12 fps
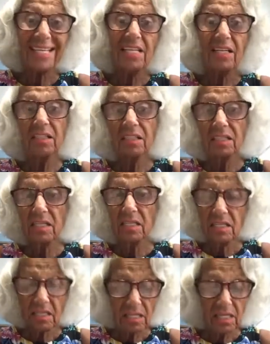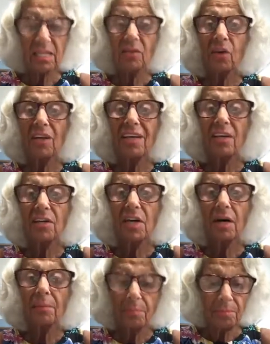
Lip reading: Guilt will kill you